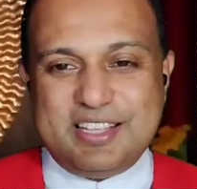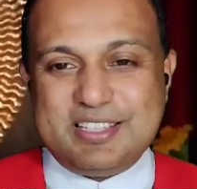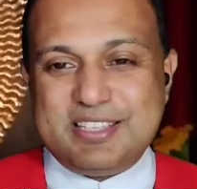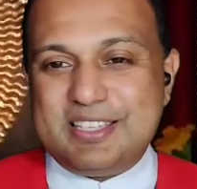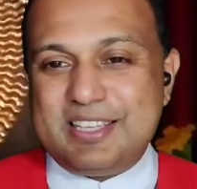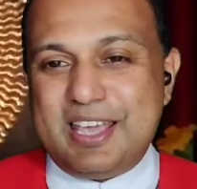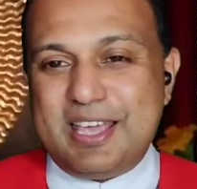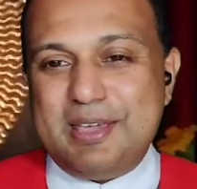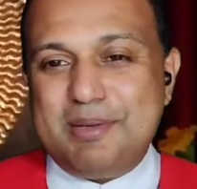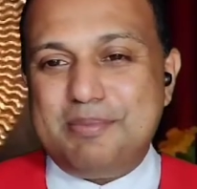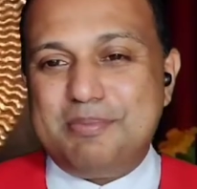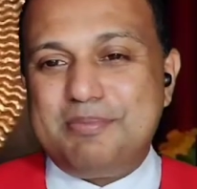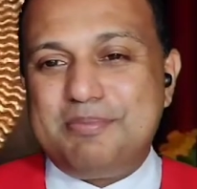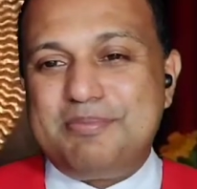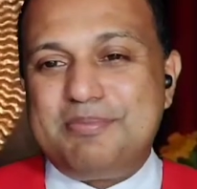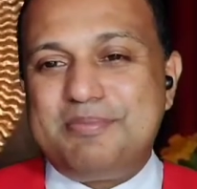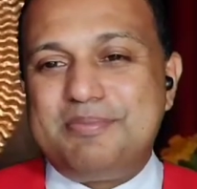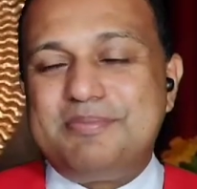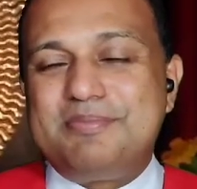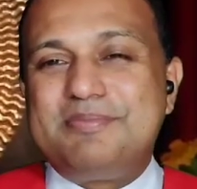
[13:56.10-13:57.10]
the
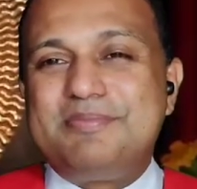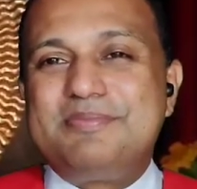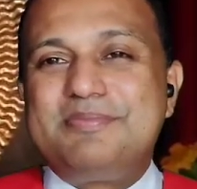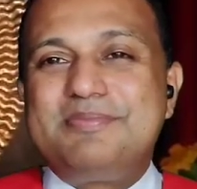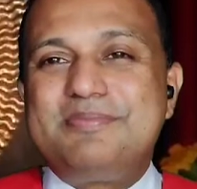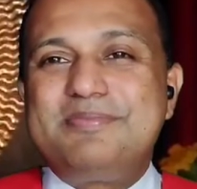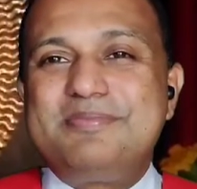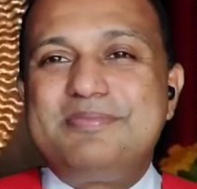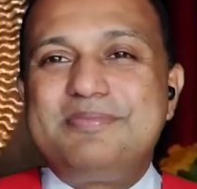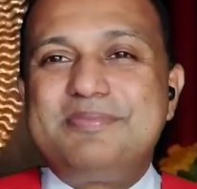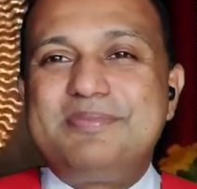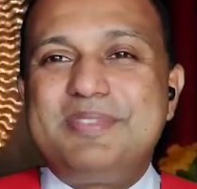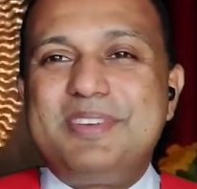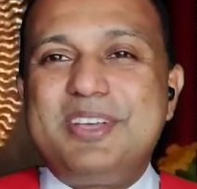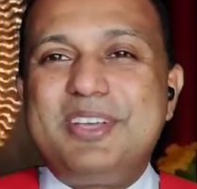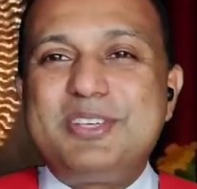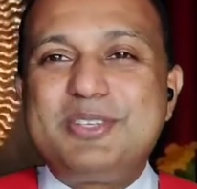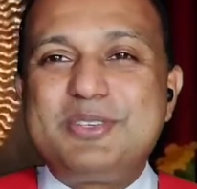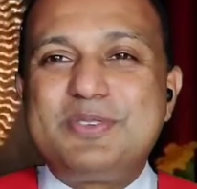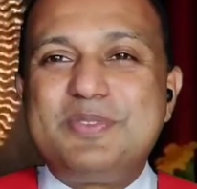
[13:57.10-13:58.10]
same
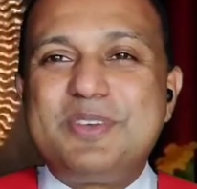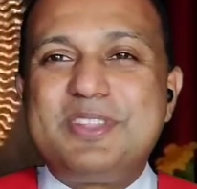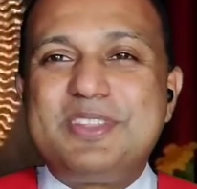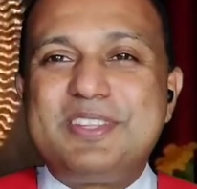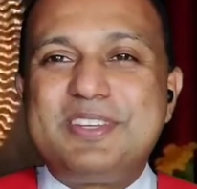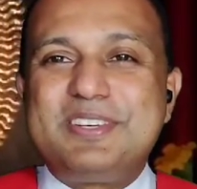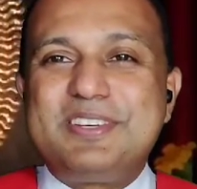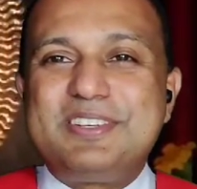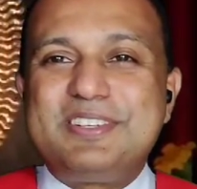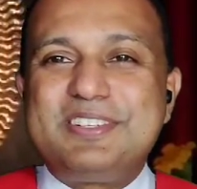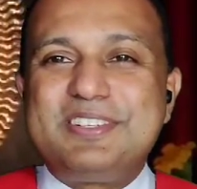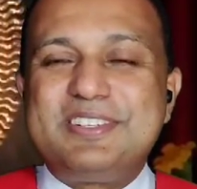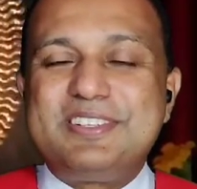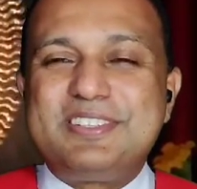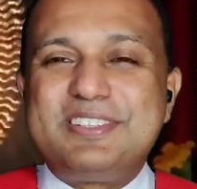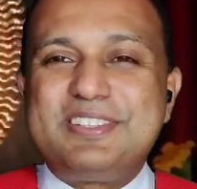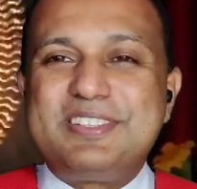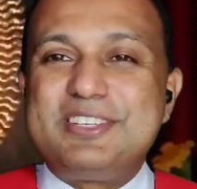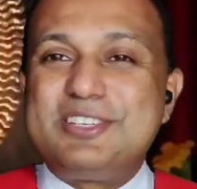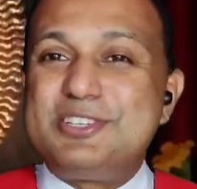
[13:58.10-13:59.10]
is with
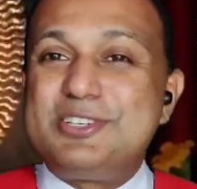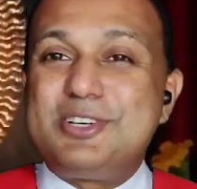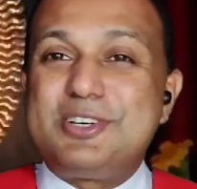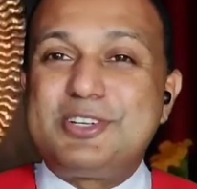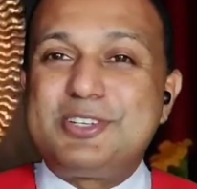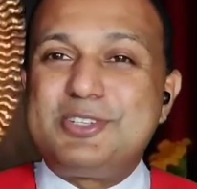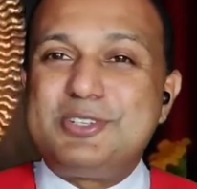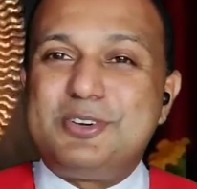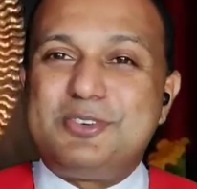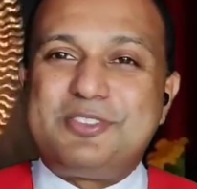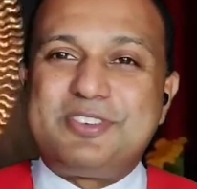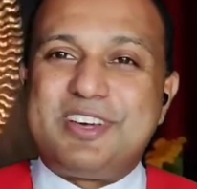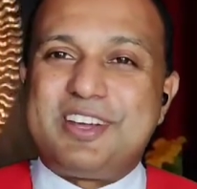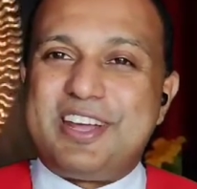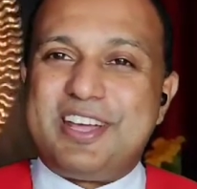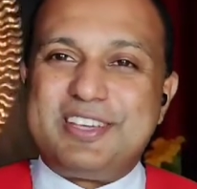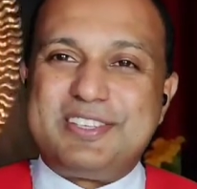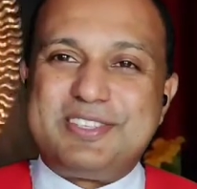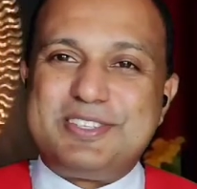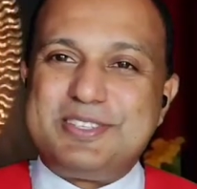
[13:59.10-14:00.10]
the Church of
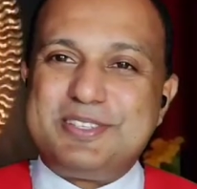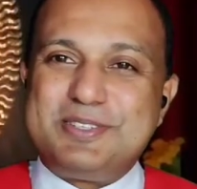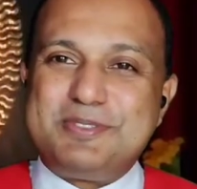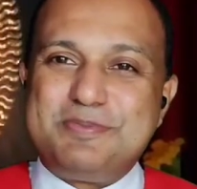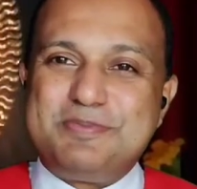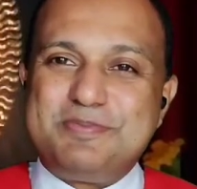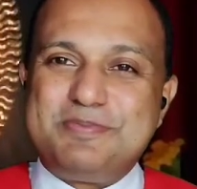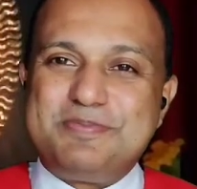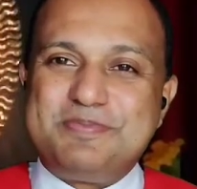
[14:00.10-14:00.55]
Christ.